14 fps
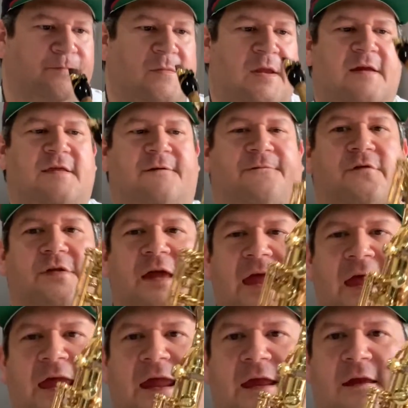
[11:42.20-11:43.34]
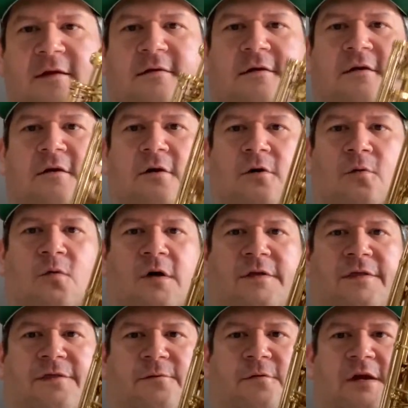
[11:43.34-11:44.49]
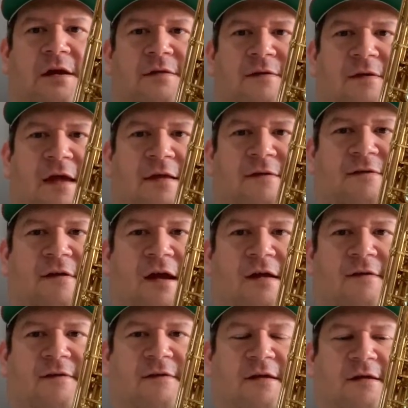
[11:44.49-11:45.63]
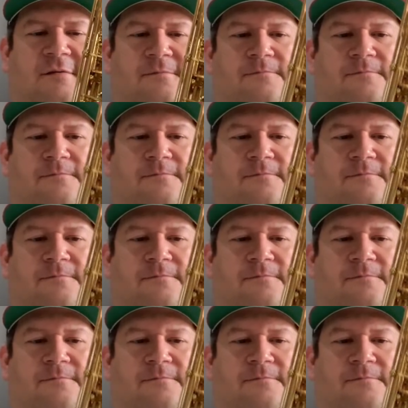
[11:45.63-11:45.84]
And then for the A, 1 3 and the side C.